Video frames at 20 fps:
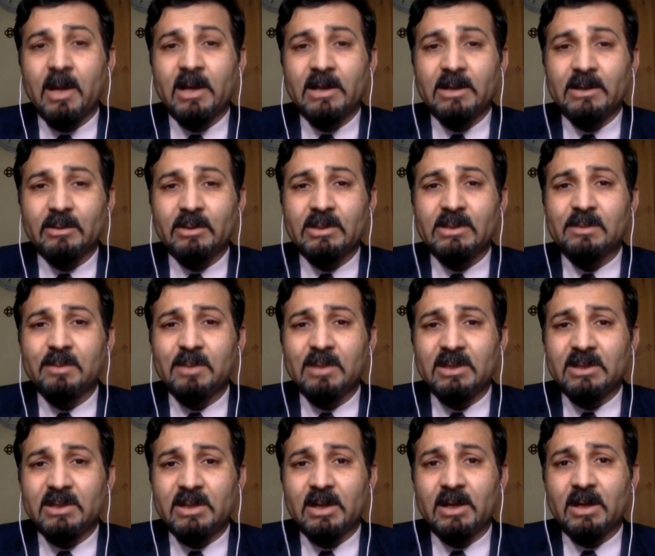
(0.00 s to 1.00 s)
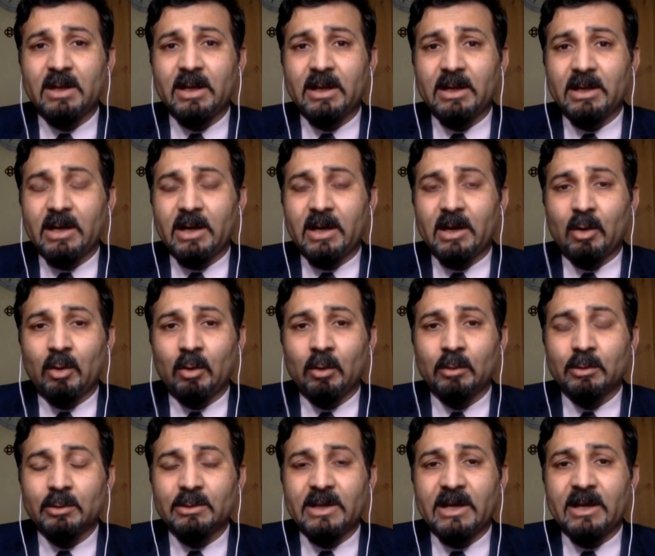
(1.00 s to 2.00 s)
So this means certainly all
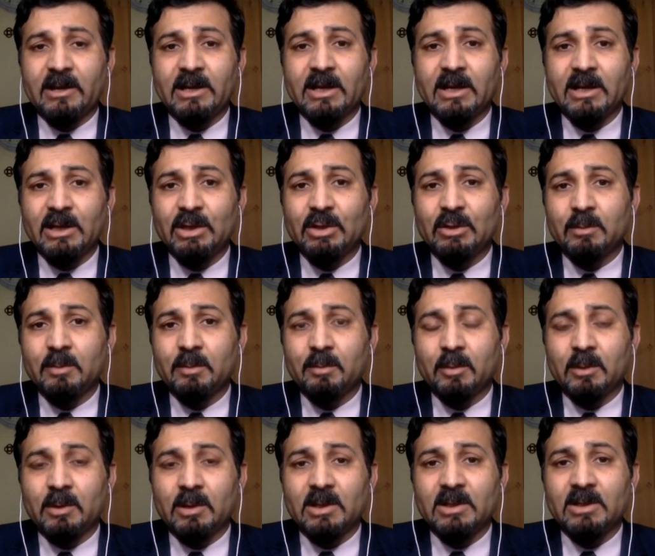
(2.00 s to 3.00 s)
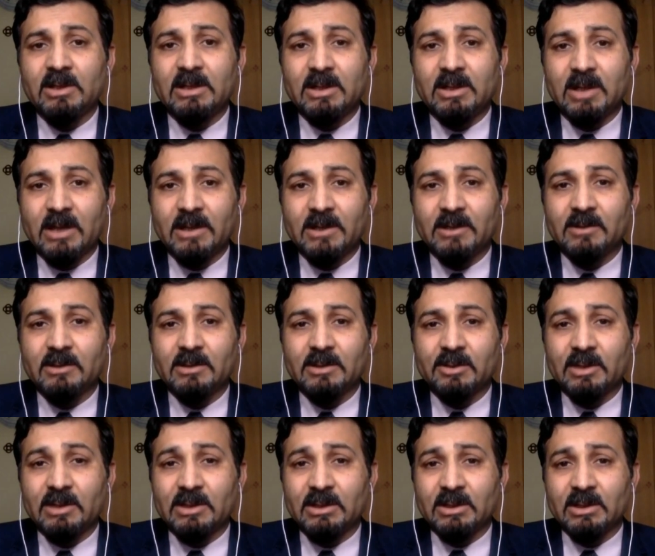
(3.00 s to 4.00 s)
those areas need to be put under the tighter
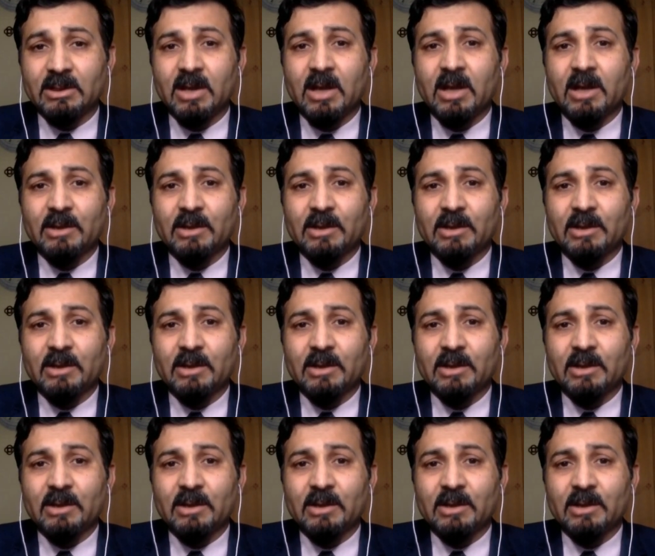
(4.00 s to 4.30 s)
restriction